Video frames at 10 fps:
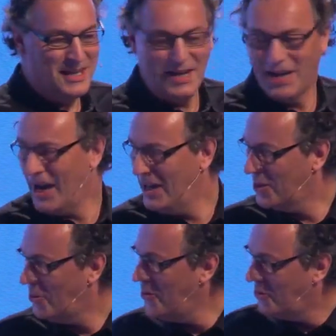Uh, and
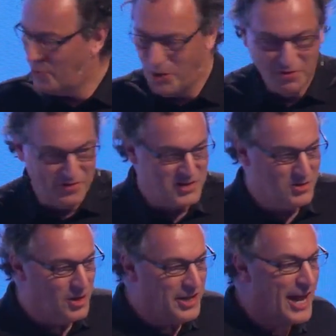I coined a word for this
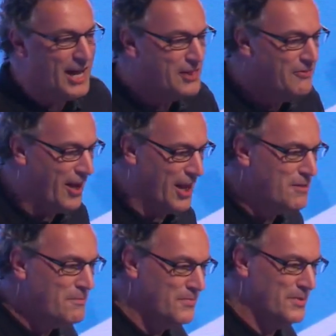called
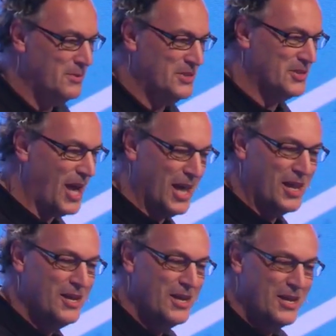hell-then, which is
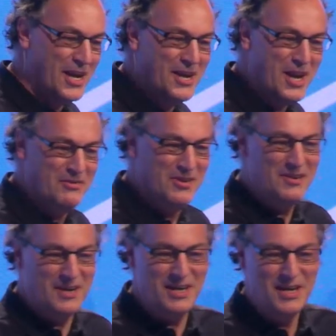hell and heaven,
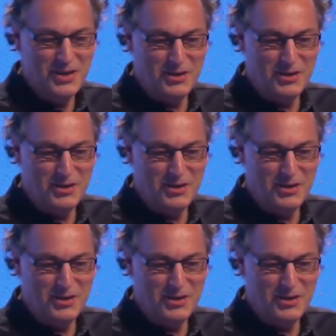right?